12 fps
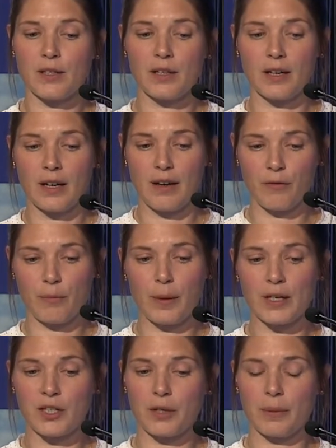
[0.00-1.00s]
the
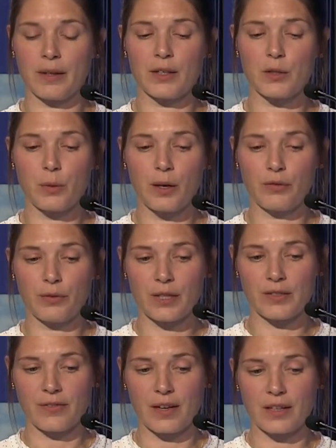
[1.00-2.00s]
information about the 12
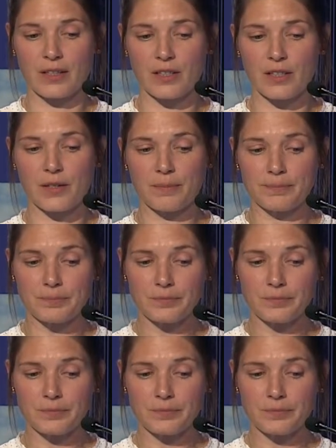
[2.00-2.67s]
risk factors